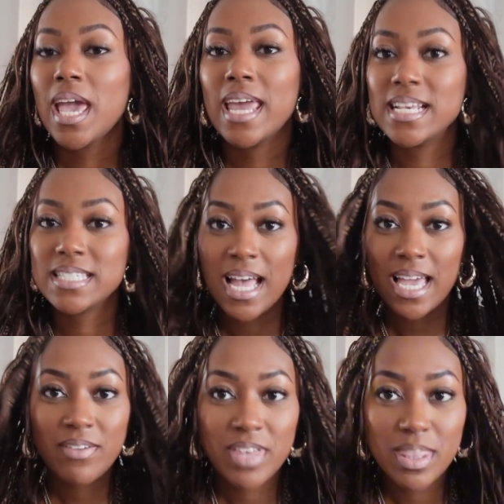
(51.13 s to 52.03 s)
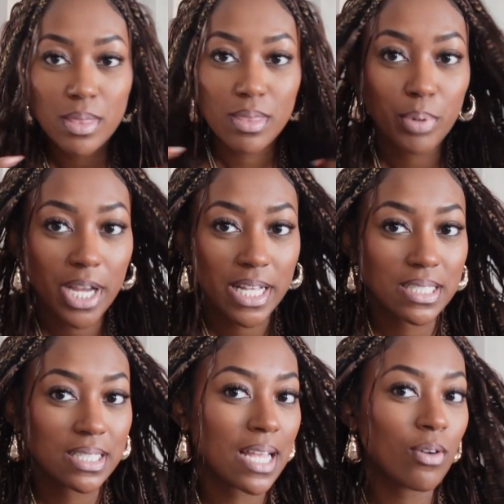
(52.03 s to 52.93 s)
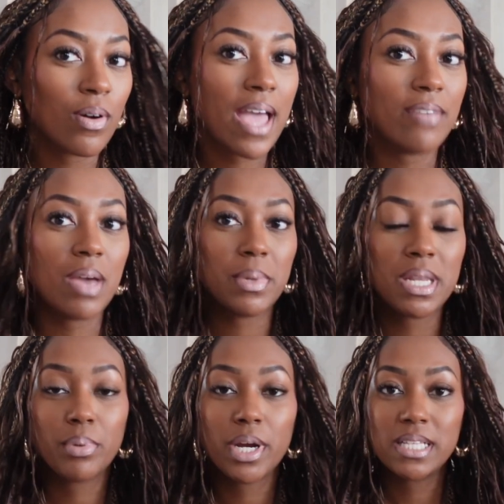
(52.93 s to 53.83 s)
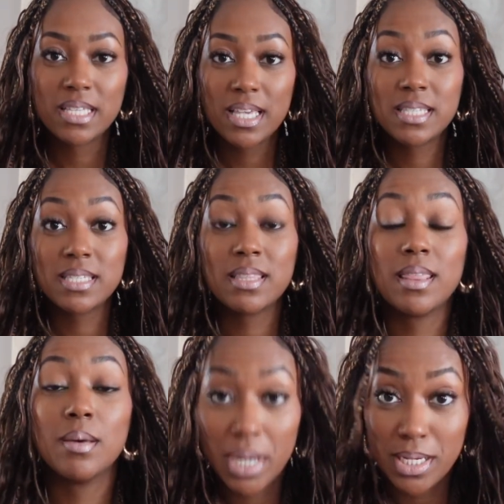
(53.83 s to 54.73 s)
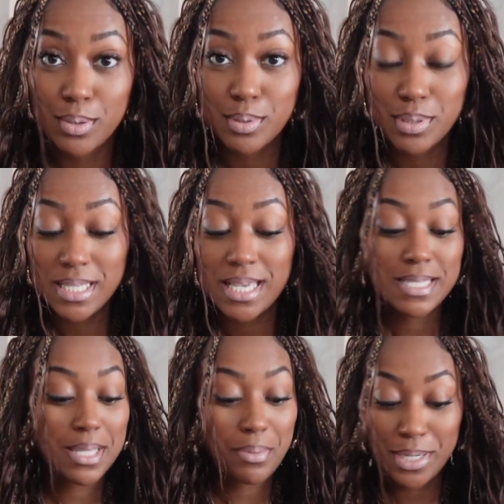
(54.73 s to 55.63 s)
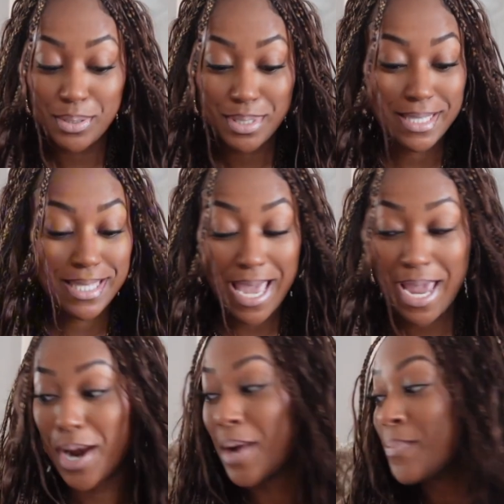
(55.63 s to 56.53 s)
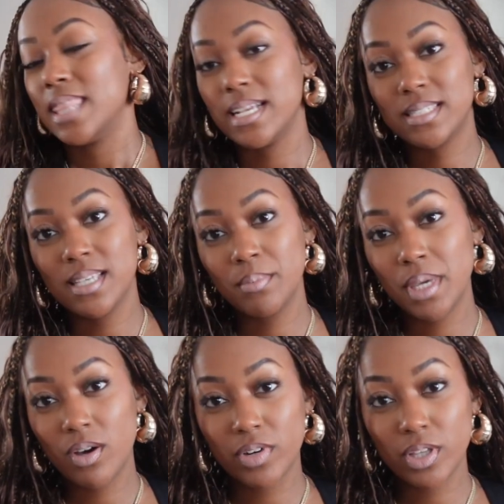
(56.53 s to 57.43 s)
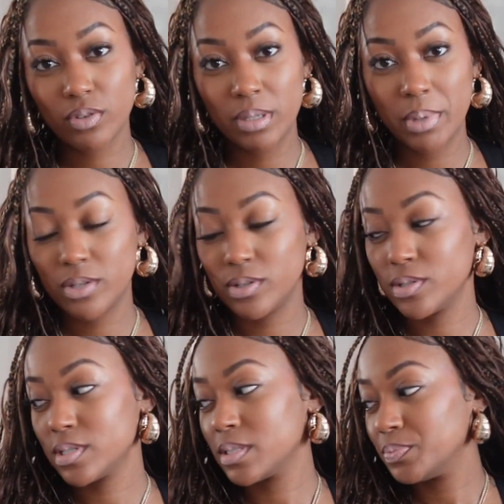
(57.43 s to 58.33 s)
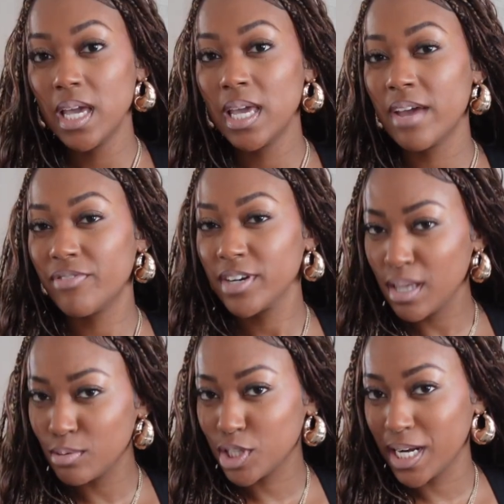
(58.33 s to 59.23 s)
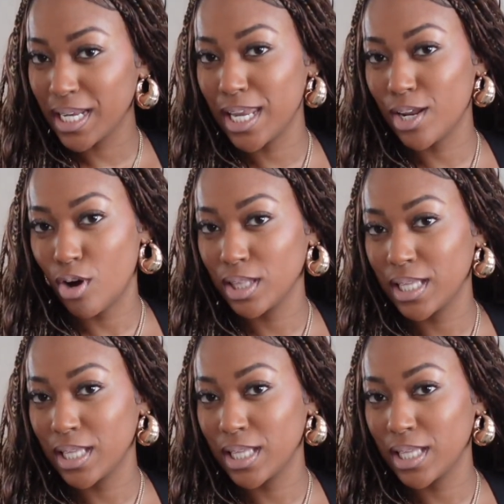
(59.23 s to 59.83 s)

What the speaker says: And it's not even the braids, because I don't have that many braids. It's the bundles. It's the bundles. It's the hair. They sent me over 3 bundles. And at first I was trying to get it all